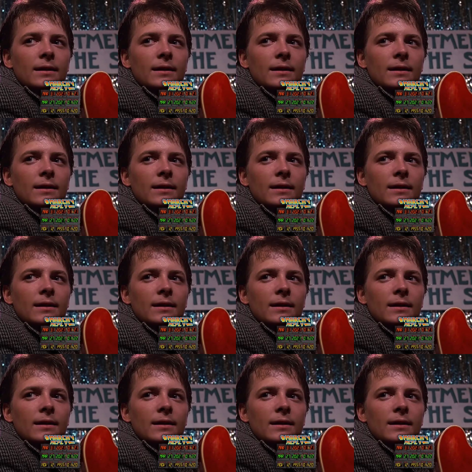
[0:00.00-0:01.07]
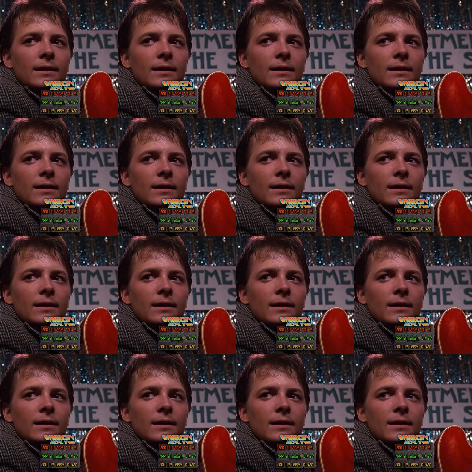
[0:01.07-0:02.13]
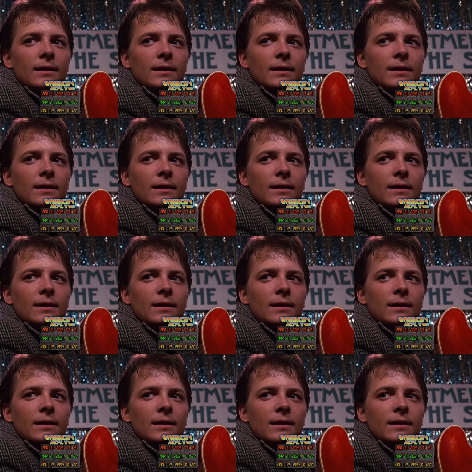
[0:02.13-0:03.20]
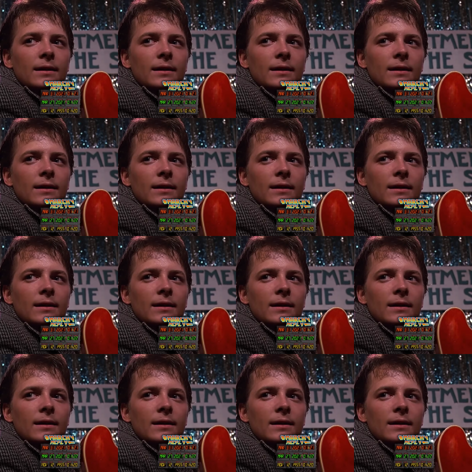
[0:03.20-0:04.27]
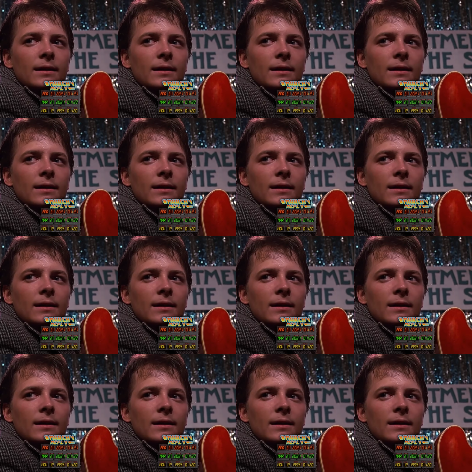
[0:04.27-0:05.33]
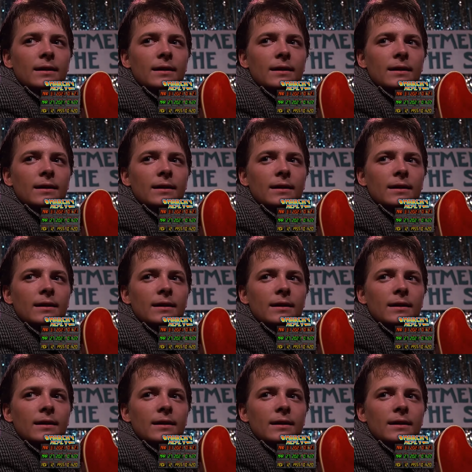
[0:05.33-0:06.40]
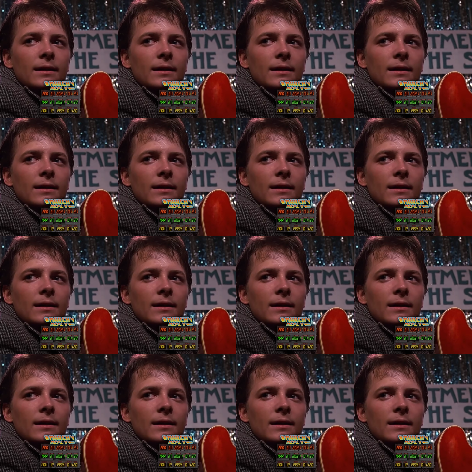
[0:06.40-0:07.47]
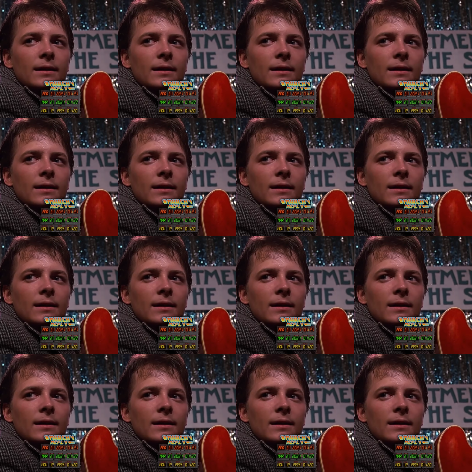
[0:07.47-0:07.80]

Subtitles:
The face doesn't move, so there is nothing to read.